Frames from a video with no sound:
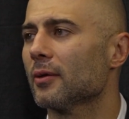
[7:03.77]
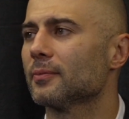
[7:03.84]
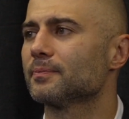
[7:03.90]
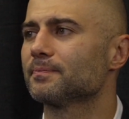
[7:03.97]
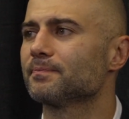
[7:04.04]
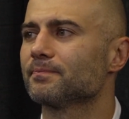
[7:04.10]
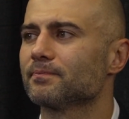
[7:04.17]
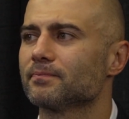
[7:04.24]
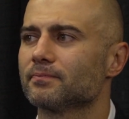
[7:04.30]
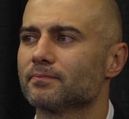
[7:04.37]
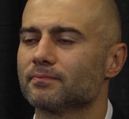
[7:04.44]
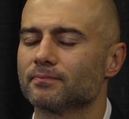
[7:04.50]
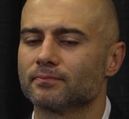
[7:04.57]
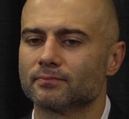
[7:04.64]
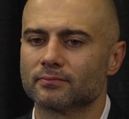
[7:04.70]
a, a, task
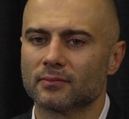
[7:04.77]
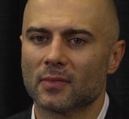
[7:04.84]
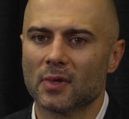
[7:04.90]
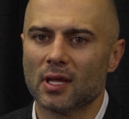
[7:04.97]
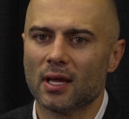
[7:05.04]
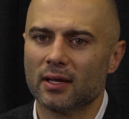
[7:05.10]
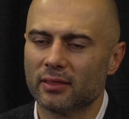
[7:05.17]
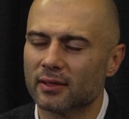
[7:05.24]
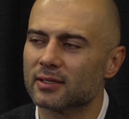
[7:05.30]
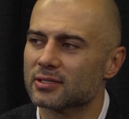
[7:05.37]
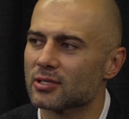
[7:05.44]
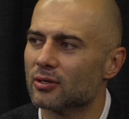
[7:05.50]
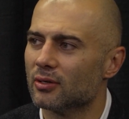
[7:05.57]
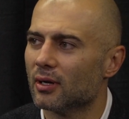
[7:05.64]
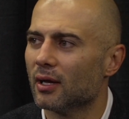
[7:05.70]
for you? Yeah, I think
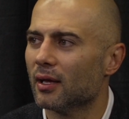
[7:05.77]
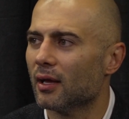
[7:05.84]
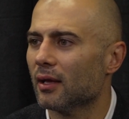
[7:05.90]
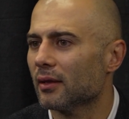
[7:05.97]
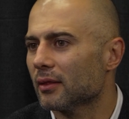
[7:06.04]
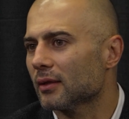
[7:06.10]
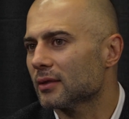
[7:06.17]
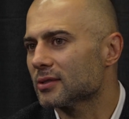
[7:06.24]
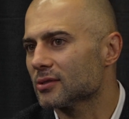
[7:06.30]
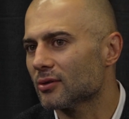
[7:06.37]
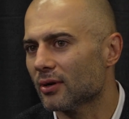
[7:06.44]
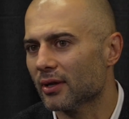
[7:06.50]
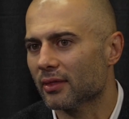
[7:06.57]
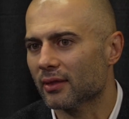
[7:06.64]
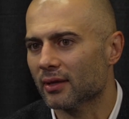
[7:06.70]
so. I, I think so.
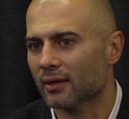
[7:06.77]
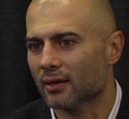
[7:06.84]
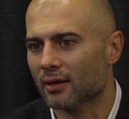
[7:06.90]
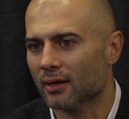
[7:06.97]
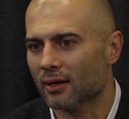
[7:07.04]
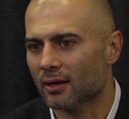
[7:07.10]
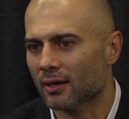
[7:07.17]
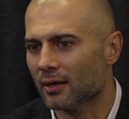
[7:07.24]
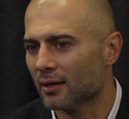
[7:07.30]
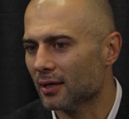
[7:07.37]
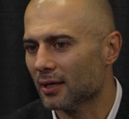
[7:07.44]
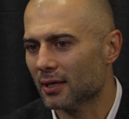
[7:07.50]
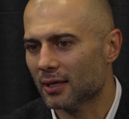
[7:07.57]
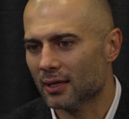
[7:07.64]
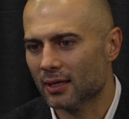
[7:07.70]
I think uh,
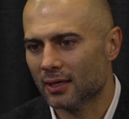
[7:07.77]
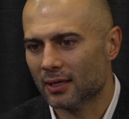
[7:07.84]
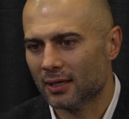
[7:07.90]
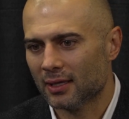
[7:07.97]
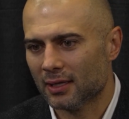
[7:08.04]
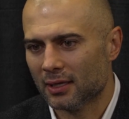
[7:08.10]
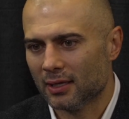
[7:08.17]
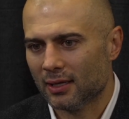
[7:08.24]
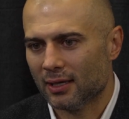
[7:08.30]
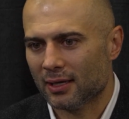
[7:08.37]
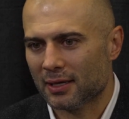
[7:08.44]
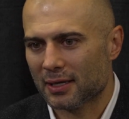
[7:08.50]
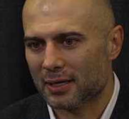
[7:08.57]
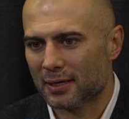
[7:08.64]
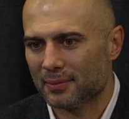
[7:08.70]

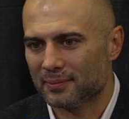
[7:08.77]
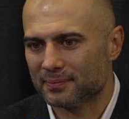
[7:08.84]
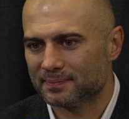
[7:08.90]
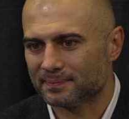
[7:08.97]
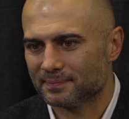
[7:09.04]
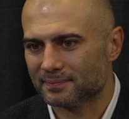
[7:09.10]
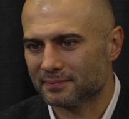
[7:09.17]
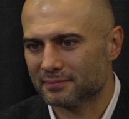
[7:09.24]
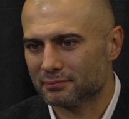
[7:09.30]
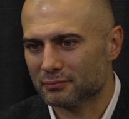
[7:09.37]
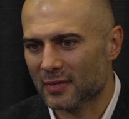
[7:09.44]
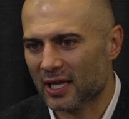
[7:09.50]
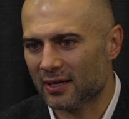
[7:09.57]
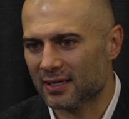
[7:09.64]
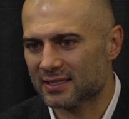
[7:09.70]
um,
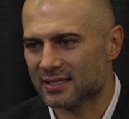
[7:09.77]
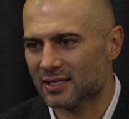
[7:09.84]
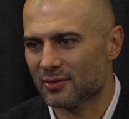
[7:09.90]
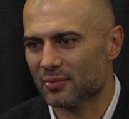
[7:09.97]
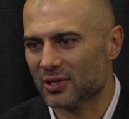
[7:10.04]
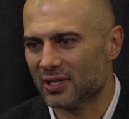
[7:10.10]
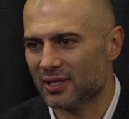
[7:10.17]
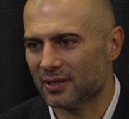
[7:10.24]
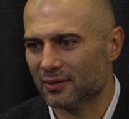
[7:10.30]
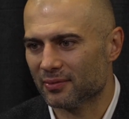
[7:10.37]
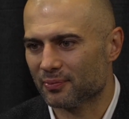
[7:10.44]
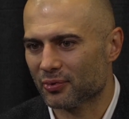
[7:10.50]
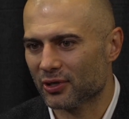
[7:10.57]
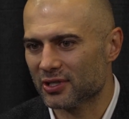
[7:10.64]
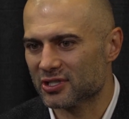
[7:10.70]
that night's going to be
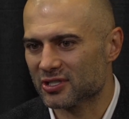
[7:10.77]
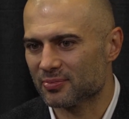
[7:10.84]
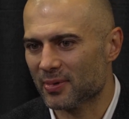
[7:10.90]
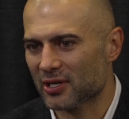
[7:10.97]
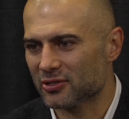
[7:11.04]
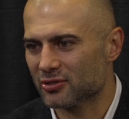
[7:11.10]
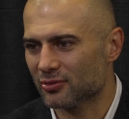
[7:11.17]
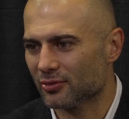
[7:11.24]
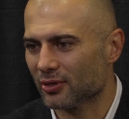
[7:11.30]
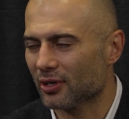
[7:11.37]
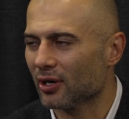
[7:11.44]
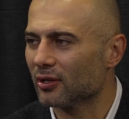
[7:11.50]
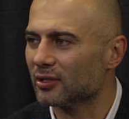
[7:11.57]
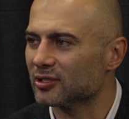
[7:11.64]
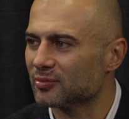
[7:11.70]
pretty special
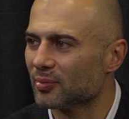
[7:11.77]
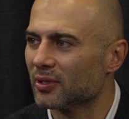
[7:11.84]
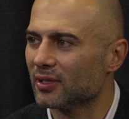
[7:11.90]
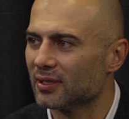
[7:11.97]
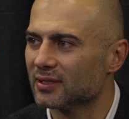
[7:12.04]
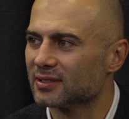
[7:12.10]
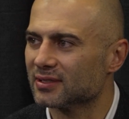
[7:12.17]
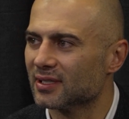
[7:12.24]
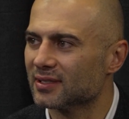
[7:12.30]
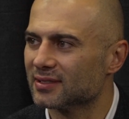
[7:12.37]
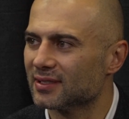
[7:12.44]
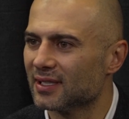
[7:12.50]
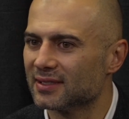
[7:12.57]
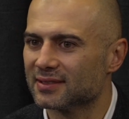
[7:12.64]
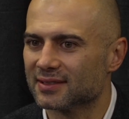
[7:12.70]
regardless, but it's it's
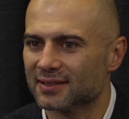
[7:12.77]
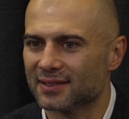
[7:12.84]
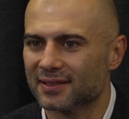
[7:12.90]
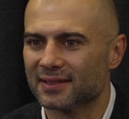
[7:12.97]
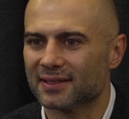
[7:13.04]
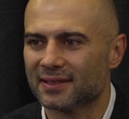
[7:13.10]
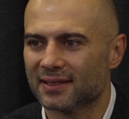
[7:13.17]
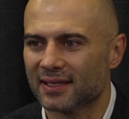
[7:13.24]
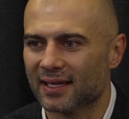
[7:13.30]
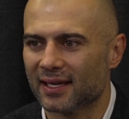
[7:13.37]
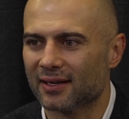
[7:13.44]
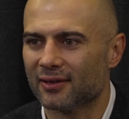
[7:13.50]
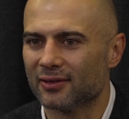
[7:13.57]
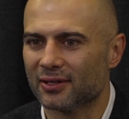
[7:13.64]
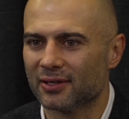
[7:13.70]
nice to, to get
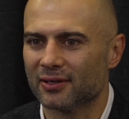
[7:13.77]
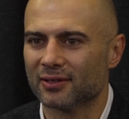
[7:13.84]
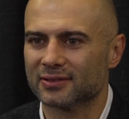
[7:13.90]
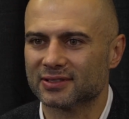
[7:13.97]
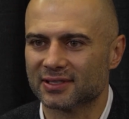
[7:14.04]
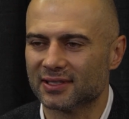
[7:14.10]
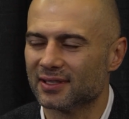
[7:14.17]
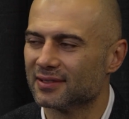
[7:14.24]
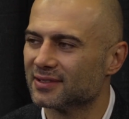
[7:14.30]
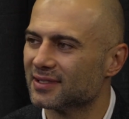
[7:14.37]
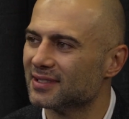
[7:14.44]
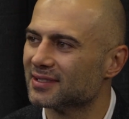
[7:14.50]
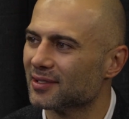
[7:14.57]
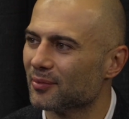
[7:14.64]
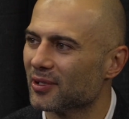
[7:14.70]
out here, see see
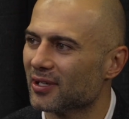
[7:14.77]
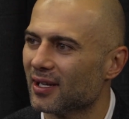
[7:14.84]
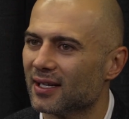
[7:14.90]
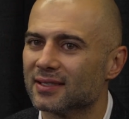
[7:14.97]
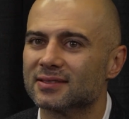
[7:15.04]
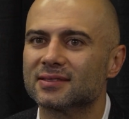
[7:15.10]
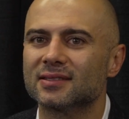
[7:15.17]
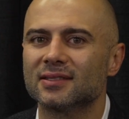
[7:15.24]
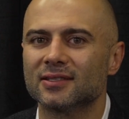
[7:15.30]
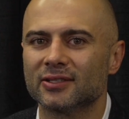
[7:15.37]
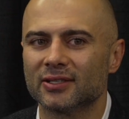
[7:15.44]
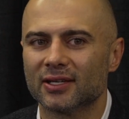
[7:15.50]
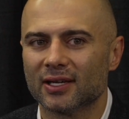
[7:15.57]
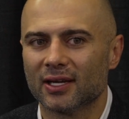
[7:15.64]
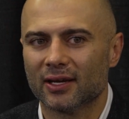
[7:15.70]
some of the guys, see
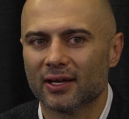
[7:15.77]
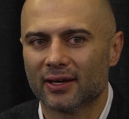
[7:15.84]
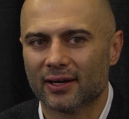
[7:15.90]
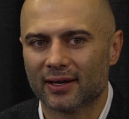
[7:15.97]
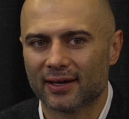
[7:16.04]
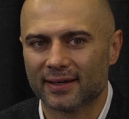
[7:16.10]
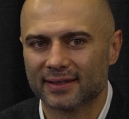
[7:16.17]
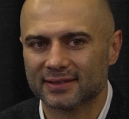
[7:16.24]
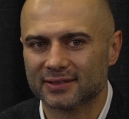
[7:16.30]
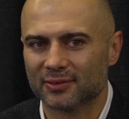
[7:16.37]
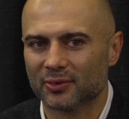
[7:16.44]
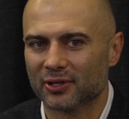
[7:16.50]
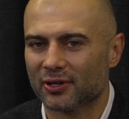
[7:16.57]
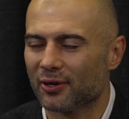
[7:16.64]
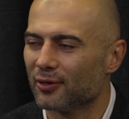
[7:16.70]
uh, some
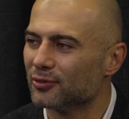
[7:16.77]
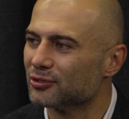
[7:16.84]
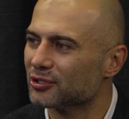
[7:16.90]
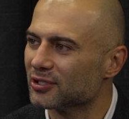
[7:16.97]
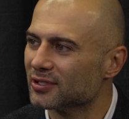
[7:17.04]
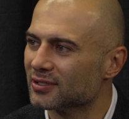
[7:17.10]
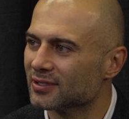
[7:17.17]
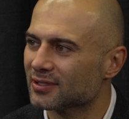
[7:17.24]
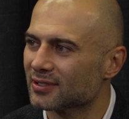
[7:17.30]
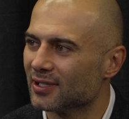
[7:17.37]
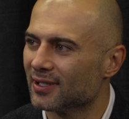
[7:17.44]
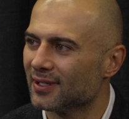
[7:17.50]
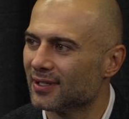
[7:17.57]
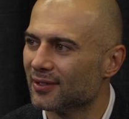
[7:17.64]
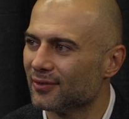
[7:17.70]
of the coaches
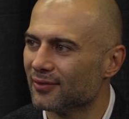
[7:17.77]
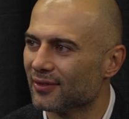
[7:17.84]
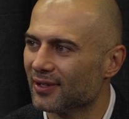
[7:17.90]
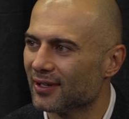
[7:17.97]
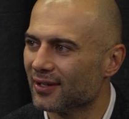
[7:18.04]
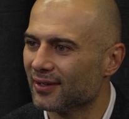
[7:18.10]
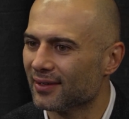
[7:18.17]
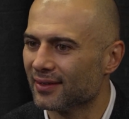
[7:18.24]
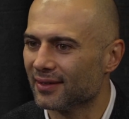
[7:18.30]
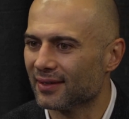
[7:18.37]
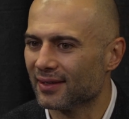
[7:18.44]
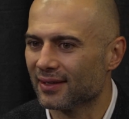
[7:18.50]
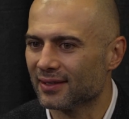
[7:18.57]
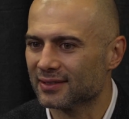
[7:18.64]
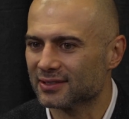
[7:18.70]
uh, over there, and
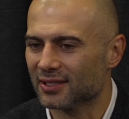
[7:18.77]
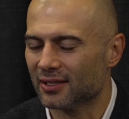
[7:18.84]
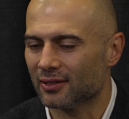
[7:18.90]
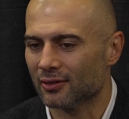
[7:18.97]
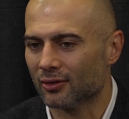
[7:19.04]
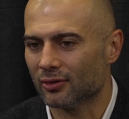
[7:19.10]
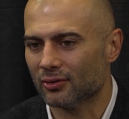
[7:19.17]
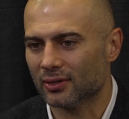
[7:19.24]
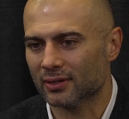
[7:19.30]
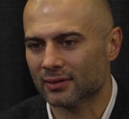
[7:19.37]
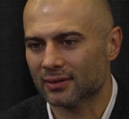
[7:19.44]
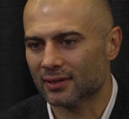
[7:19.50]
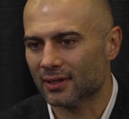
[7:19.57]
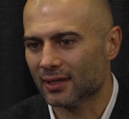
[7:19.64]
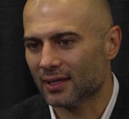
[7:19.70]
uh, say hello. And
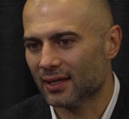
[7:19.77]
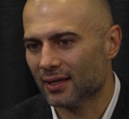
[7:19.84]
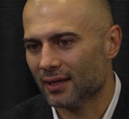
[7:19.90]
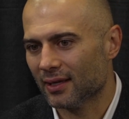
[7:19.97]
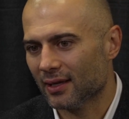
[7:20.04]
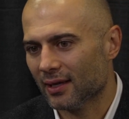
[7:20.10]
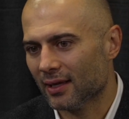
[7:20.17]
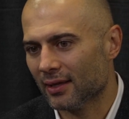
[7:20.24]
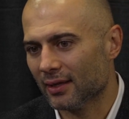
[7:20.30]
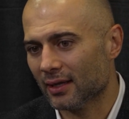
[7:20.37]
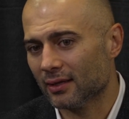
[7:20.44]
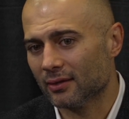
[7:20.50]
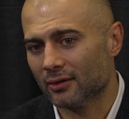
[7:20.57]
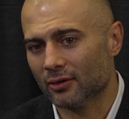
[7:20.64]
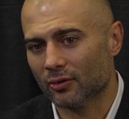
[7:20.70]
and
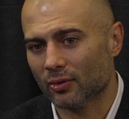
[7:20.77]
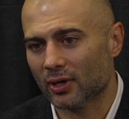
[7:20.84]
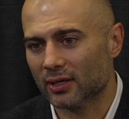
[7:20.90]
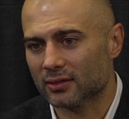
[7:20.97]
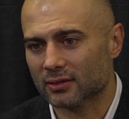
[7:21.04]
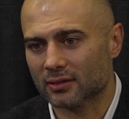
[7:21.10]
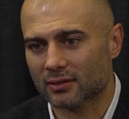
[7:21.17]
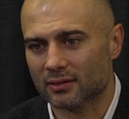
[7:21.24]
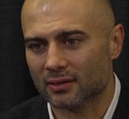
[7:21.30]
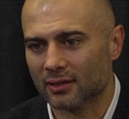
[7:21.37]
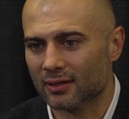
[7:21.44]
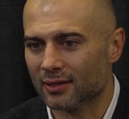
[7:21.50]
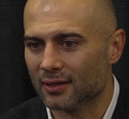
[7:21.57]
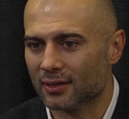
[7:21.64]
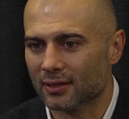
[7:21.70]
then you know what?
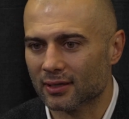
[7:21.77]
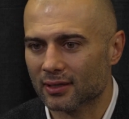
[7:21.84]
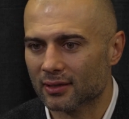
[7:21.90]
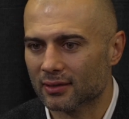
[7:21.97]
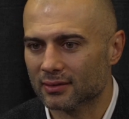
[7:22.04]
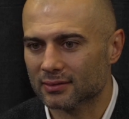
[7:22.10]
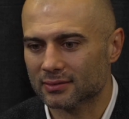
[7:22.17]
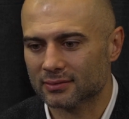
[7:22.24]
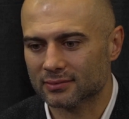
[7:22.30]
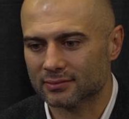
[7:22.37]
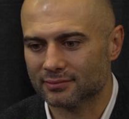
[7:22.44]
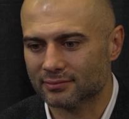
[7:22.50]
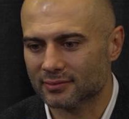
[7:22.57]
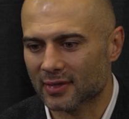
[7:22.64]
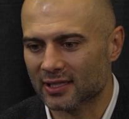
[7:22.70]
Uh,
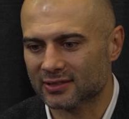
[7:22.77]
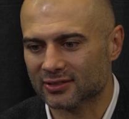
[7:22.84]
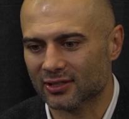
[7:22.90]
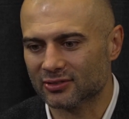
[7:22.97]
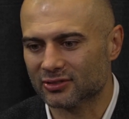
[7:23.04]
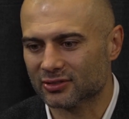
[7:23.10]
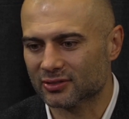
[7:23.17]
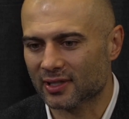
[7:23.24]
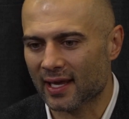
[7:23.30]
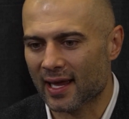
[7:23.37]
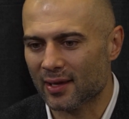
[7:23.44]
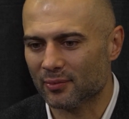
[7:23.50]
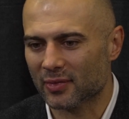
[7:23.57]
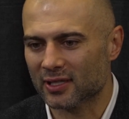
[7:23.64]
it starts camp.